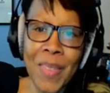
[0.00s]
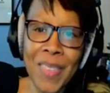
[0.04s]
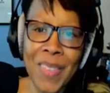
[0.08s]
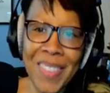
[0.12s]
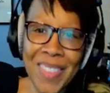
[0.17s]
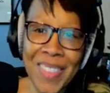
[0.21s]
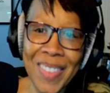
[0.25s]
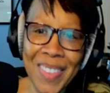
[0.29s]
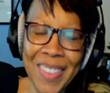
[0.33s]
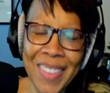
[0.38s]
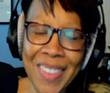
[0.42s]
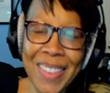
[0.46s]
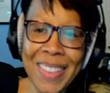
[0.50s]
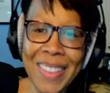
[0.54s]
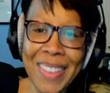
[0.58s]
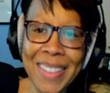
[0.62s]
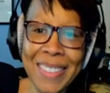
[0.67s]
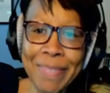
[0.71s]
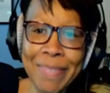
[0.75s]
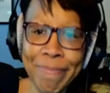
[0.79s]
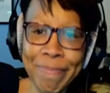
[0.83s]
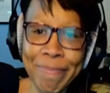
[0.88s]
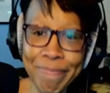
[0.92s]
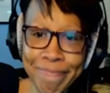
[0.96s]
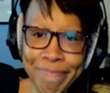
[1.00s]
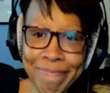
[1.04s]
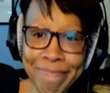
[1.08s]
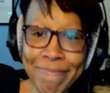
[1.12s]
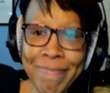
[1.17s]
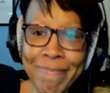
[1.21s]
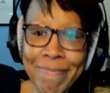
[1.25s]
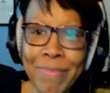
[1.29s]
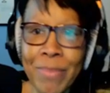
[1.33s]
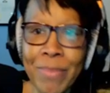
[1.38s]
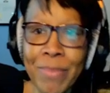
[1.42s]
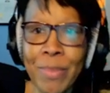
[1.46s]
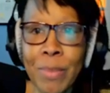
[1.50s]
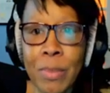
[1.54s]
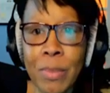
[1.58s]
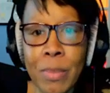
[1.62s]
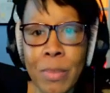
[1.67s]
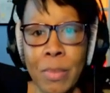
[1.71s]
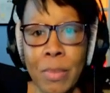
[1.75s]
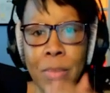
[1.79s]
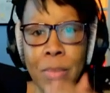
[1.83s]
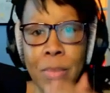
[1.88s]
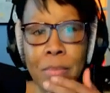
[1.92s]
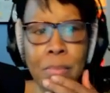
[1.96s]

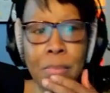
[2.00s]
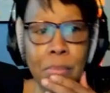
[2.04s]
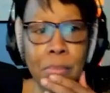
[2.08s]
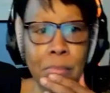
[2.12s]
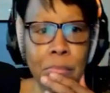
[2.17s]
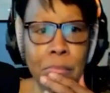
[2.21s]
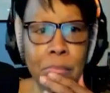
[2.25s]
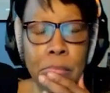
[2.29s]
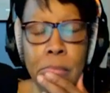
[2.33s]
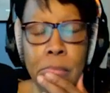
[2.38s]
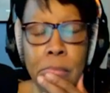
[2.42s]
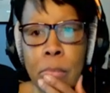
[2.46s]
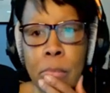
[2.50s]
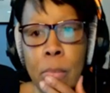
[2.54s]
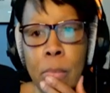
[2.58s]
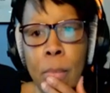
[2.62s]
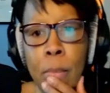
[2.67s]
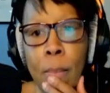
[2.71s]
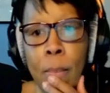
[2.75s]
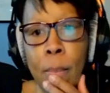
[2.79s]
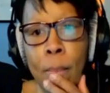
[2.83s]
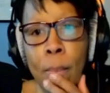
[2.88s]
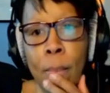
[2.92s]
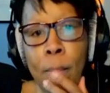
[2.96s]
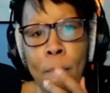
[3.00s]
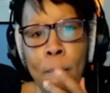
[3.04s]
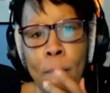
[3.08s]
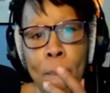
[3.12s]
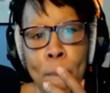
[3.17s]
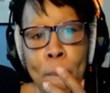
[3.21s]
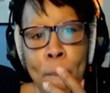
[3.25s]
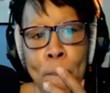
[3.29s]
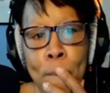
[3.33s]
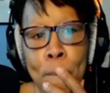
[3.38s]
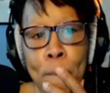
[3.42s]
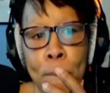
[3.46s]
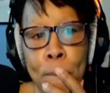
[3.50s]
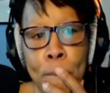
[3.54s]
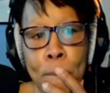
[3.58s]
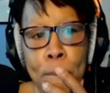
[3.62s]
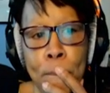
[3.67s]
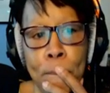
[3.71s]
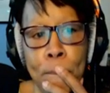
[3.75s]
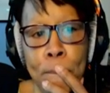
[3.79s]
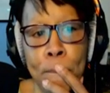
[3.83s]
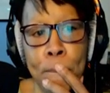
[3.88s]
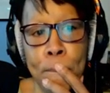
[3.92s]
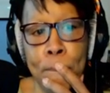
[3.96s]

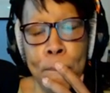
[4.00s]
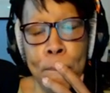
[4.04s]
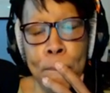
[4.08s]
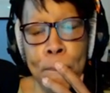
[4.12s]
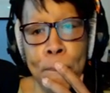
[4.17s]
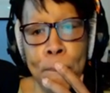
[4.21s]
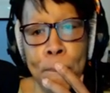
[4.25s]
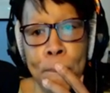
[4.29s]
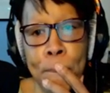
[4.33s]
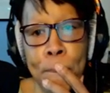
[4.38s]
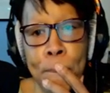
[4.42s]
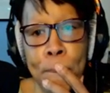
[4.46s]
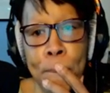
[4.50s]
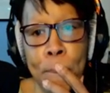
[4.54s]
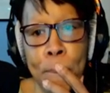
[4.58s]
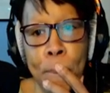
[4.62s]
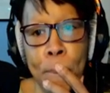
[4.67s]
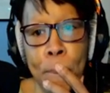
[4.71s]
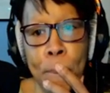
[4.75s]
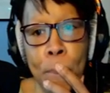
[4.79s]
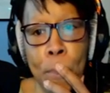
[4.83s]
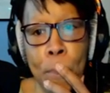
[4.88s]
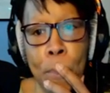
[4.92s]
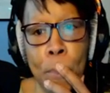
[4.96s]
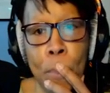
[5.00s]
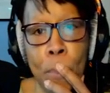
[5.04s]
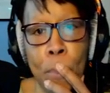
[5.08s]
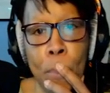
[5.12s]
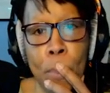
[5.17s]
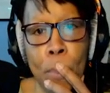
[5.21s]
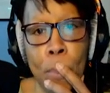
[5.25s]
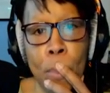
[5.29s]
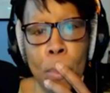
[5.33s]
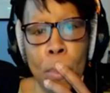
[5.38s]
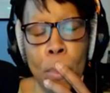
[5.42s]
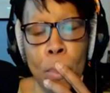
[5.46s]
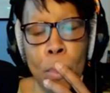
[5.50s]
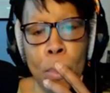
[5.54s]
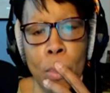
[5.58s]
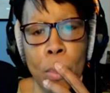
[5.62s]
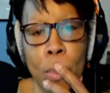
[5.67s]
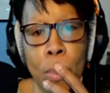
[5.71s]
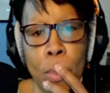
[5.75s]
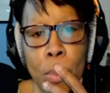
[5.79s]
(silent)